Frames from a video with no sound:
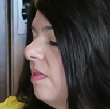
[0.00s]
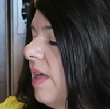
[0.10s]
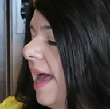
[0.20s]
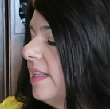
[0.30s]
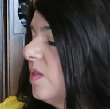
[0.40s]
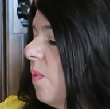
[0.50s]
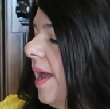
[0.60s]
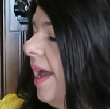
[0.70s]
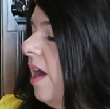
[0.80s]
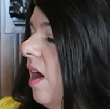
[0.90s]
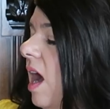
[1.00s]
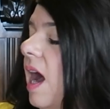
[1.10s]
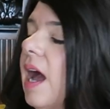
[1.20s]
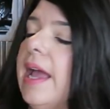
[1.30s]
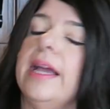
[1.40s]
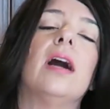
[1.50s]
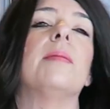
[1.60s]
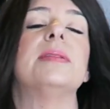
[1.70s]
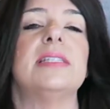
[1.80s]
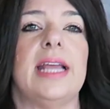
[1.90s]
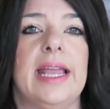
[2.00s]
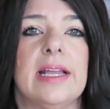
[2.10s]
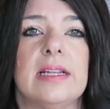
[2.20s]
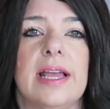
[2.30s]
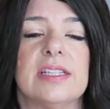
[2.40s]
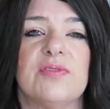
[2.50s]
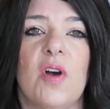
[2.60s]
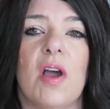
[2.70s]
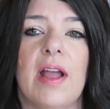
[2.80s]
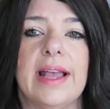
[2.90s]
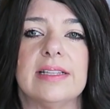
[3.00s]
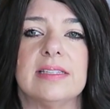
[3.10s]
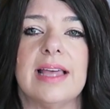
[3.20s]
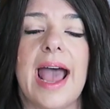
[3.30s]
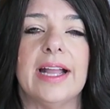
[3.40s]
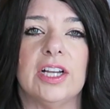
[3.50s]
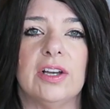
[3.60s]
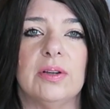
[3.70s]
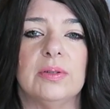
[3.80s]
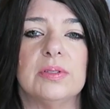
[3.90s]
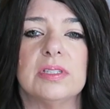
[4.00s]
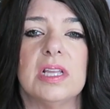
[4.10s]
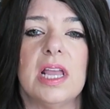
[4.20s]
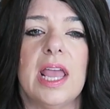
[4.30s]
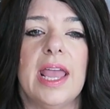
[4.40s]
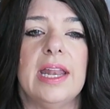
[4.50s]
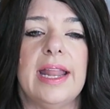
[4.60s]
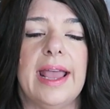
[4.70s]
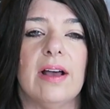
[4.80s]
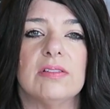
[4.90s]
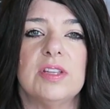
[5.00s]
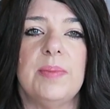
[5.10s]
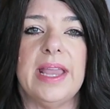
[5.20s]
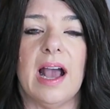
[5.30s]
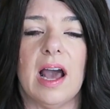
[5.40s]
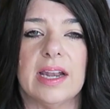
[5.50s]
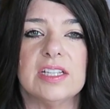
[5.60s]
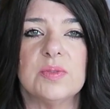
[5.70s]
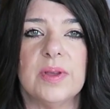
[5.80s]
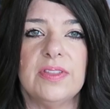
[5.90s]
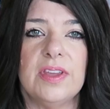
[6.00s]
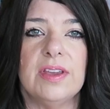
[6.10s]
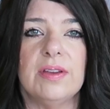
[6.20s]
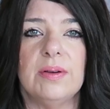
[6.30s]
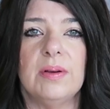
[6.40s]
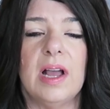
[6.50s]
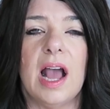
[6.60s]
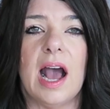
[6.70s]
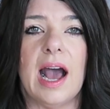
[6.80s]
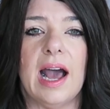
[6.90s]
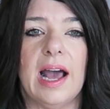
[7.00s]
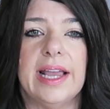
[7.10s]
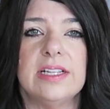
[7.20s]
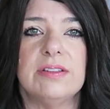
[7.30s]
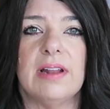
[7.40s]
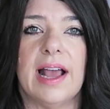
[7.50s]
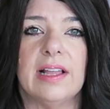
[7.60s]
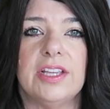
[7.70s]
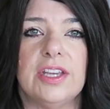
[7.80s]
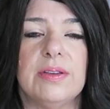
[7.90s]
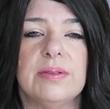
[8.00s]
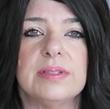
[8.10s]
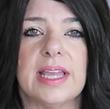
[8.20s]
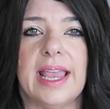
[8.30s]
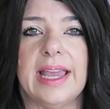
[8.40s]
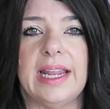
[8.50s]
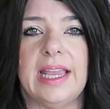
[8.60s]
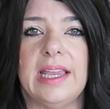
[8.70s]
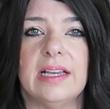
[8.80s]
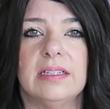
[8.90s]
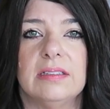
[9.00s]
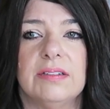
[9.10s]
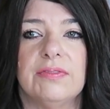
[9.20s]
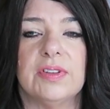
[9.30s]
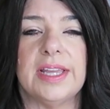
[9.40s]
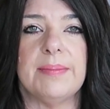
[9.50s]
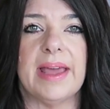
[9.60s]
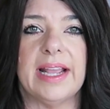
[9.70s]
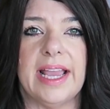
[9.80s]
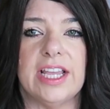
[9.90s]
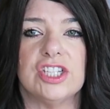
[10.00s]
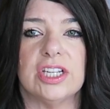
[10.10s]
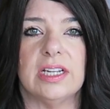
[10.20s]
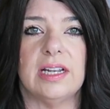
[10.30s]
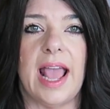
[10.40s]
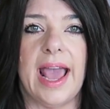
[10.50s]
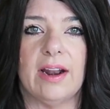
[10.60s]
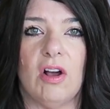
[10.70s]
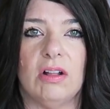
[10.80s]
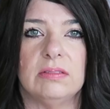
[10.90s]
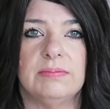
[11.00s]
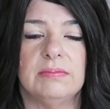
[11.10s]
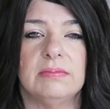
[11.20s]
that's where I stand as far as that goes. Now, to be honest with you, I do not use any flea medication at all.